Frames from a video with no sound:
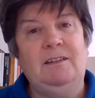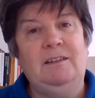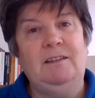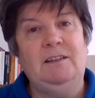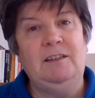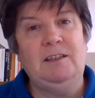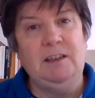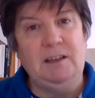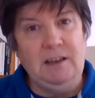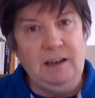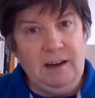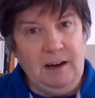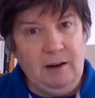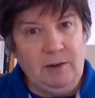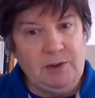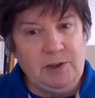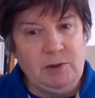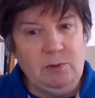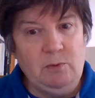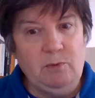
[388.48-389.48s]
The city
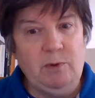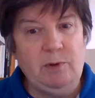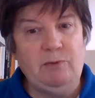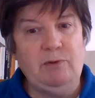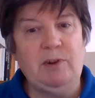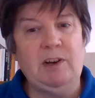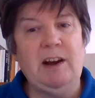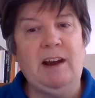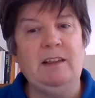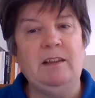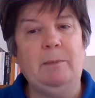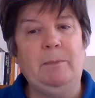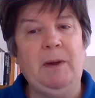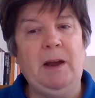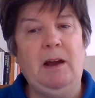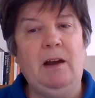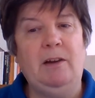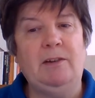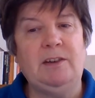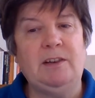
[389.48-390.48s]
council would retain the
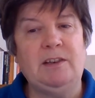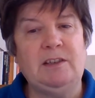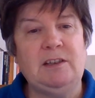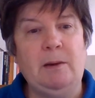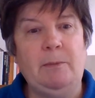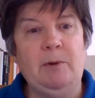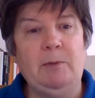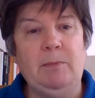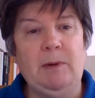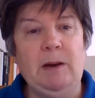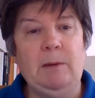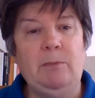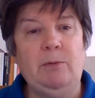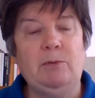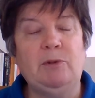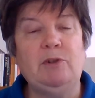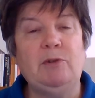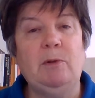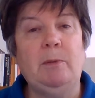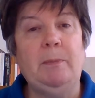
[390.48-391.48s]
power to summon people
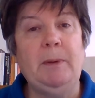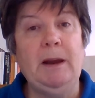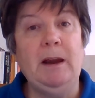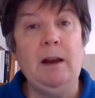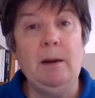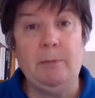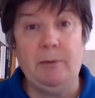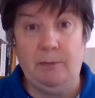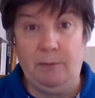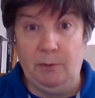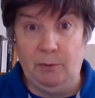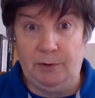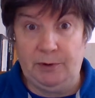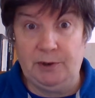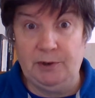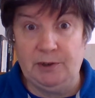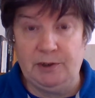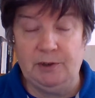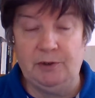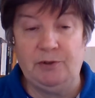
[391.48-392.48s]
to appear before the
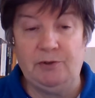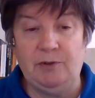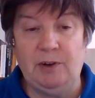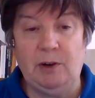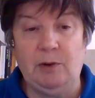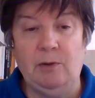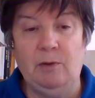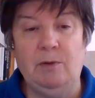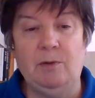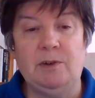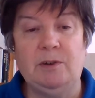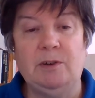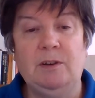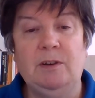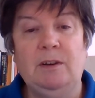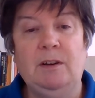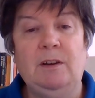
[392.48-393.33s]
consistory court,